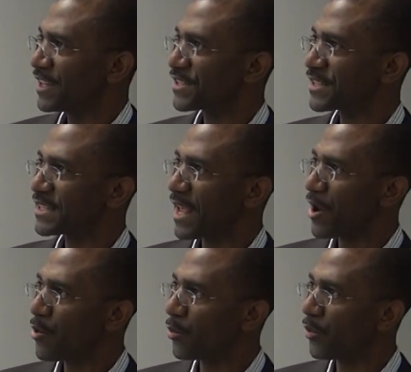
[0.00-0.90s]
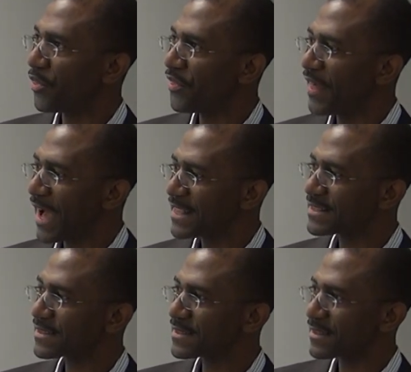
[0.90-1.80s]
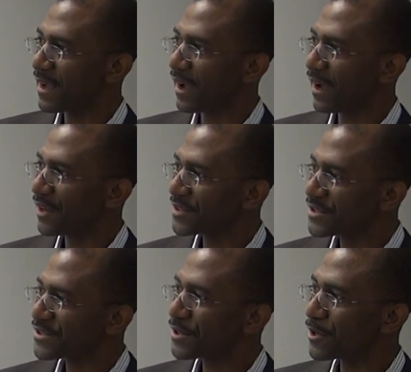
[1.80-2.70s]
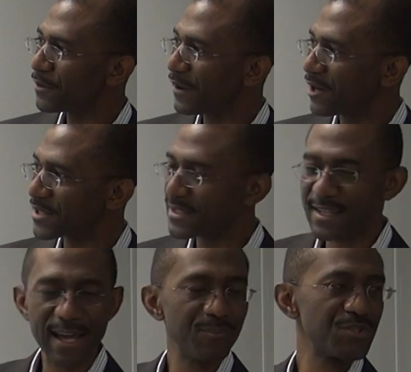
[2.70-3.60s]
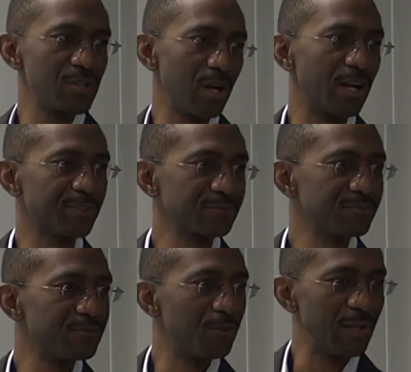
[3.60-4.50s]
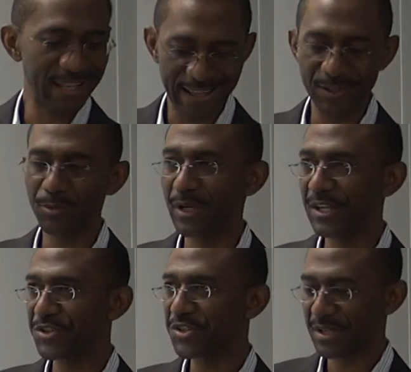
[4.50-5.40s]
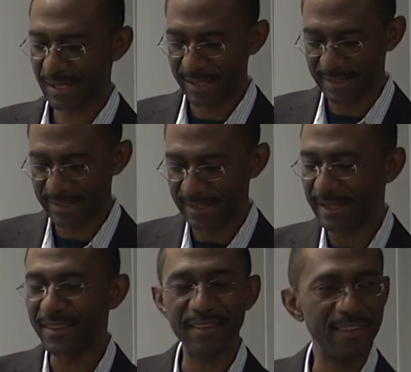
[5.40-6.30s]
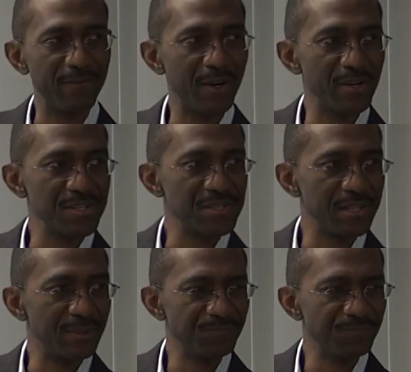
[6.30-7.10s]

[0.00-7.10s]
So that's sort of our snapshot for language and the various